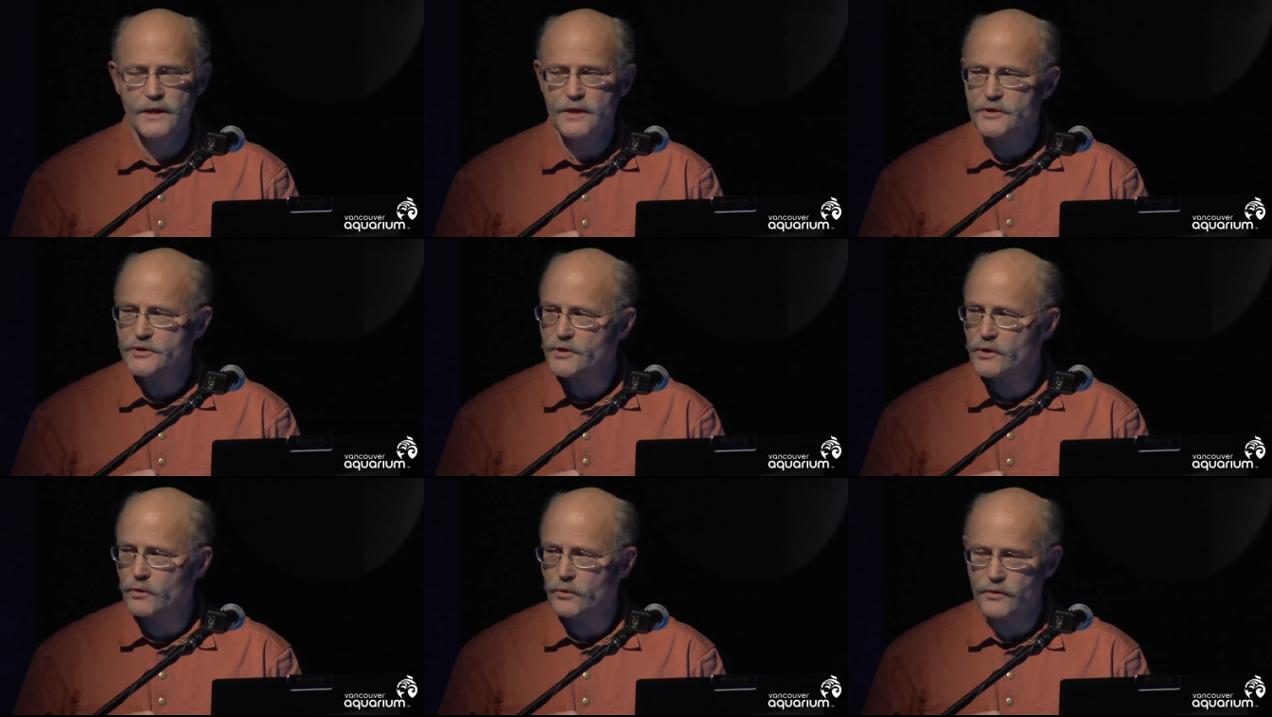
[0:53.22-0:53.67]

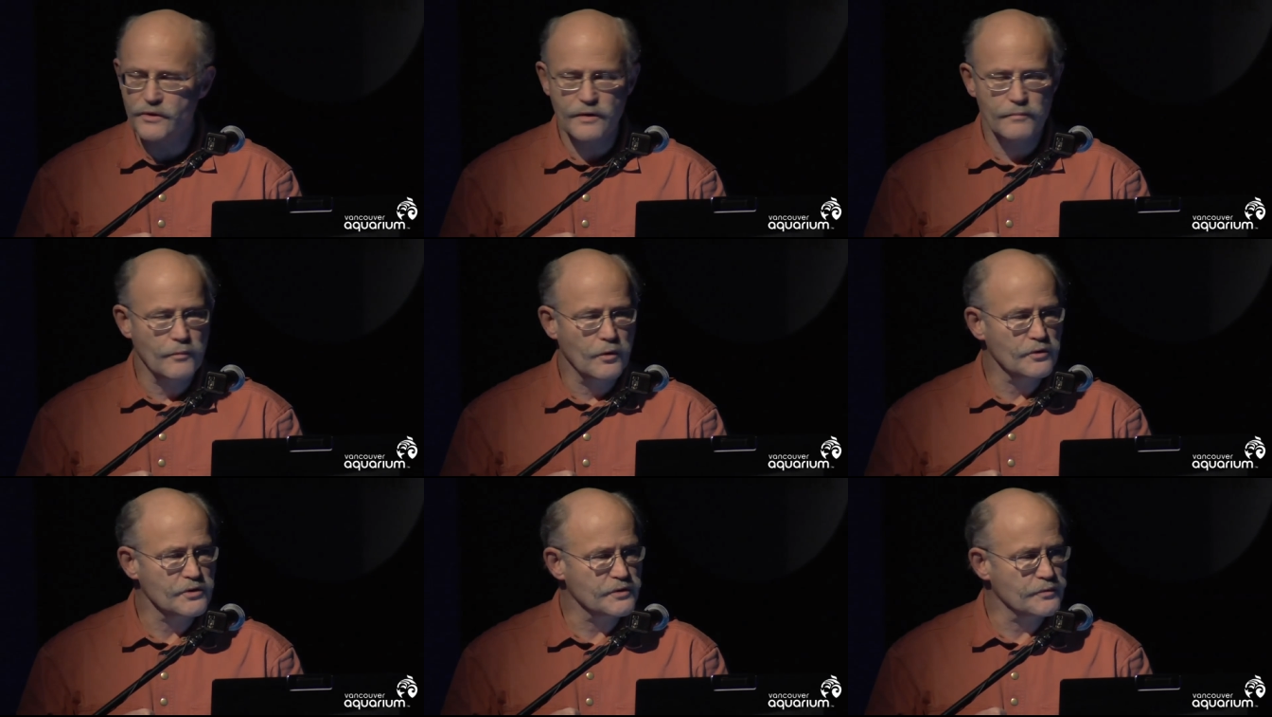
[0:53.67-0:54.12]
So the
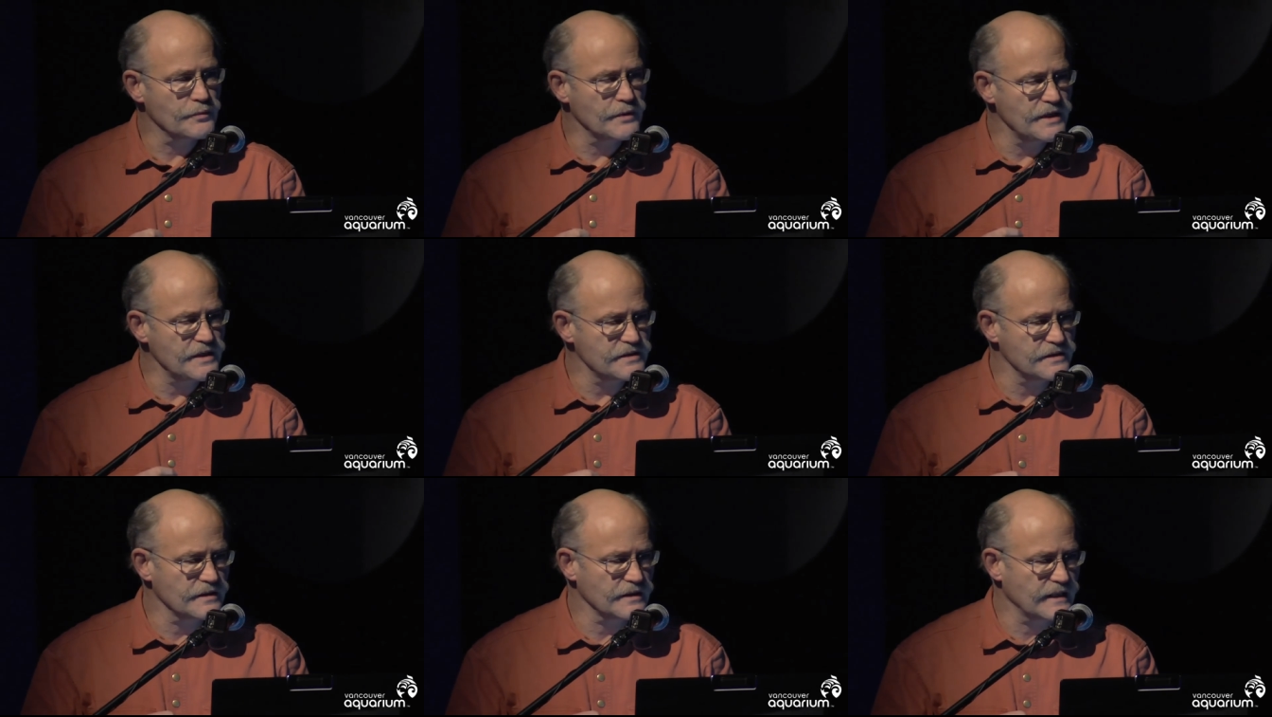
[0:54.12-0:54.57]
most
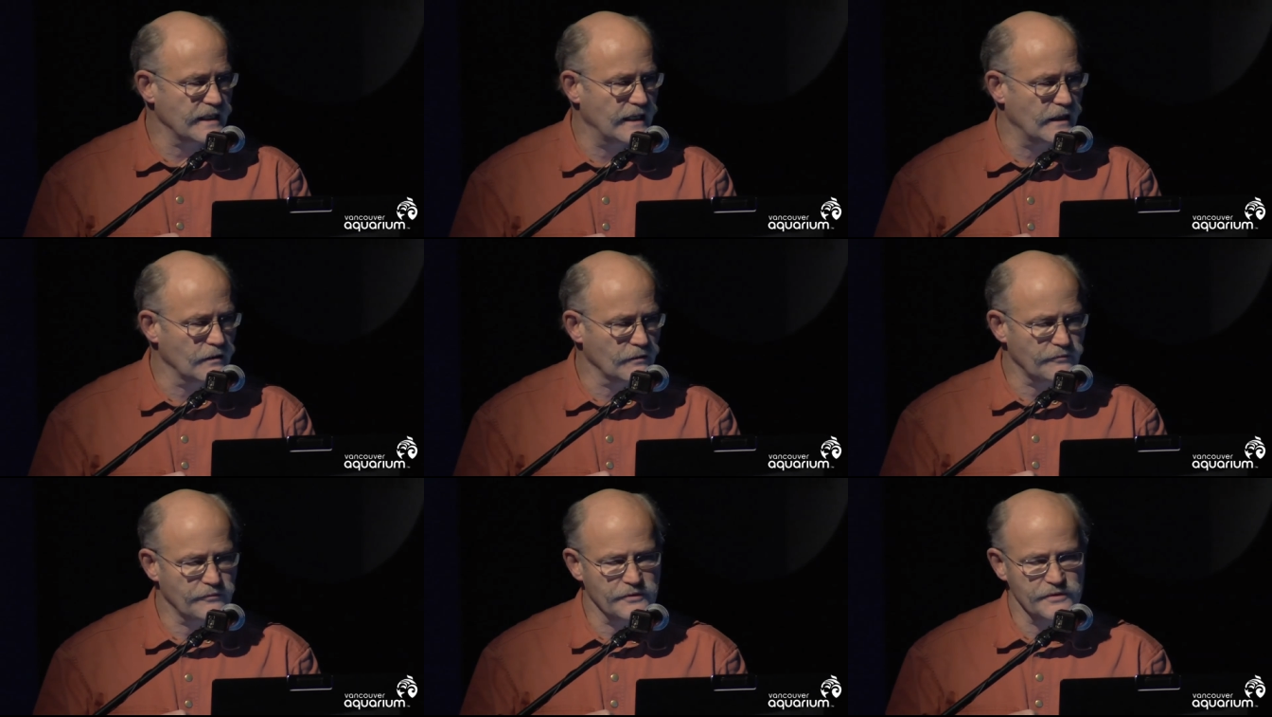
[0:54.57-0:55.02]
recent
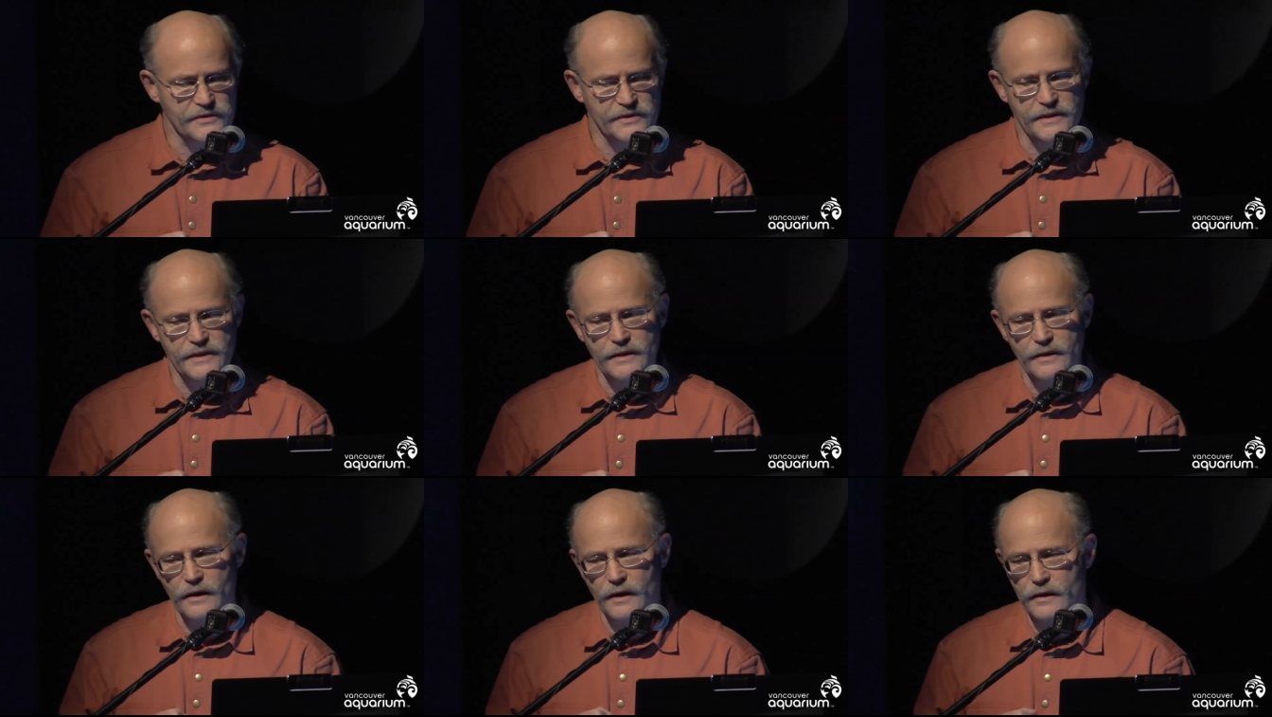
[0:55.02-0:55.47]
count for
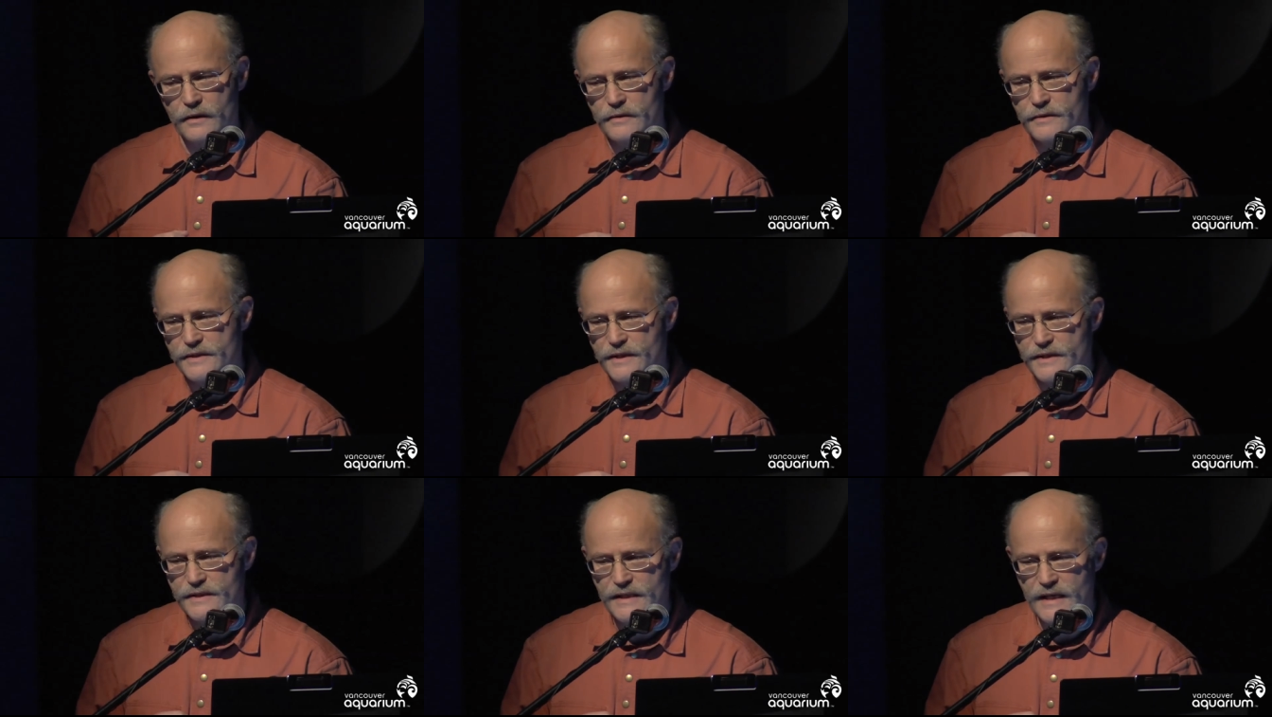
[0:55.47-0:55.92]
sea
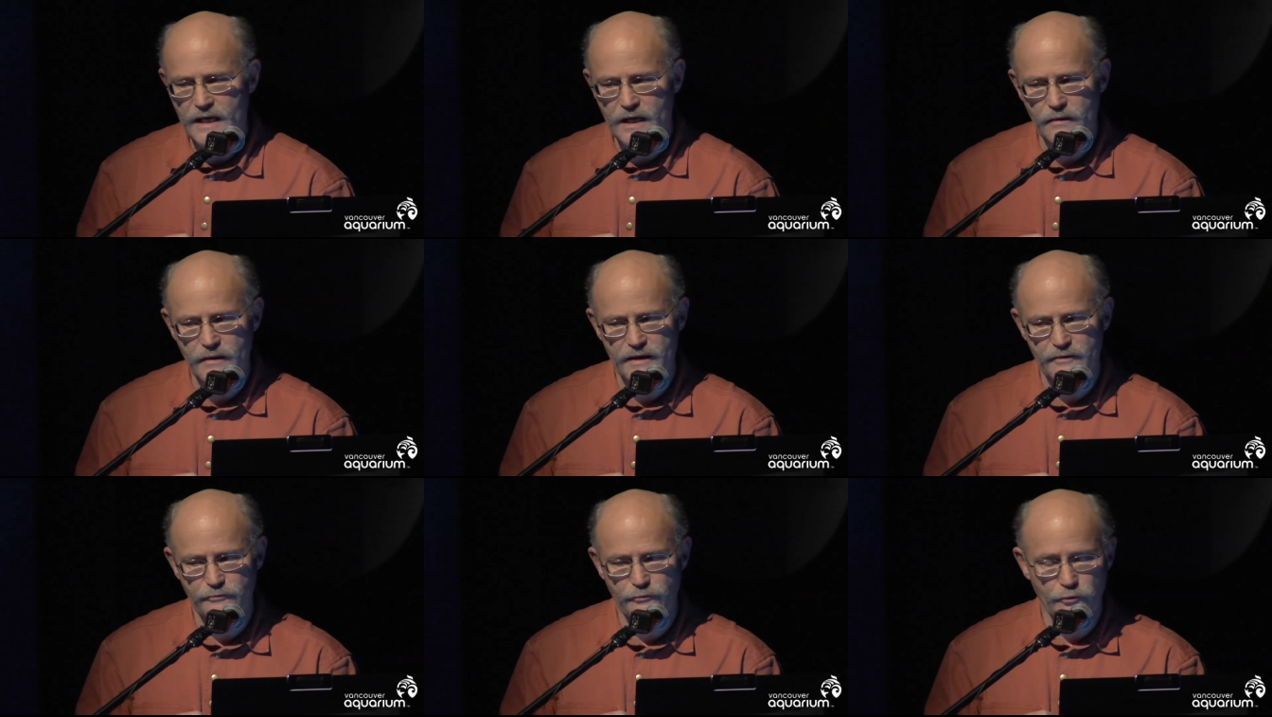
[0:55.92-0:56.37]
otters is now
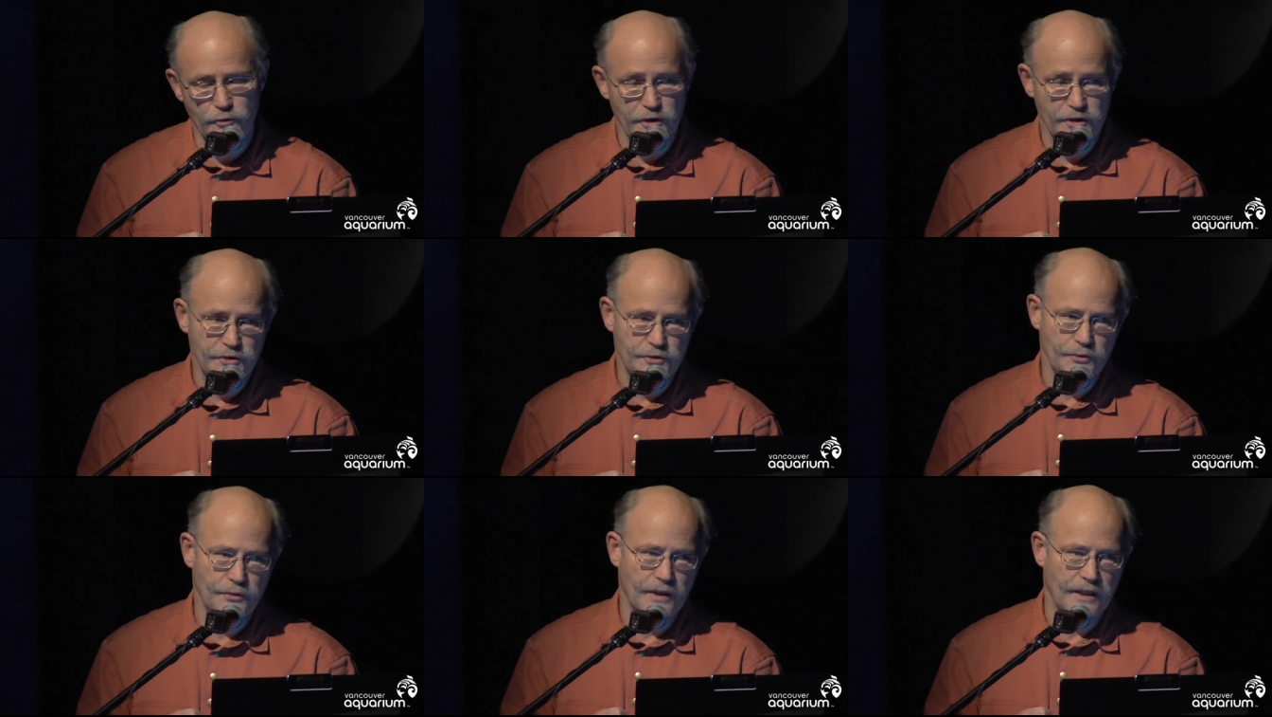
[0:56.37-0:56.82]
at
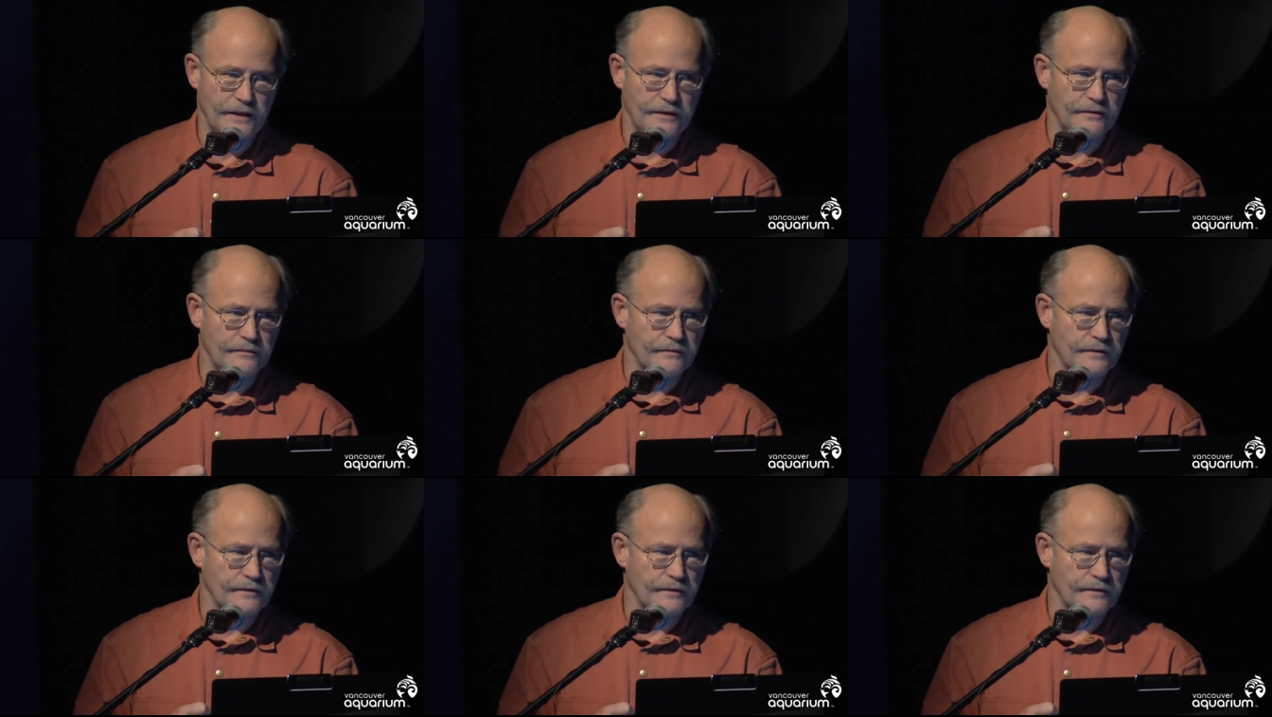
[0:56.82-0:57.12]
4,200.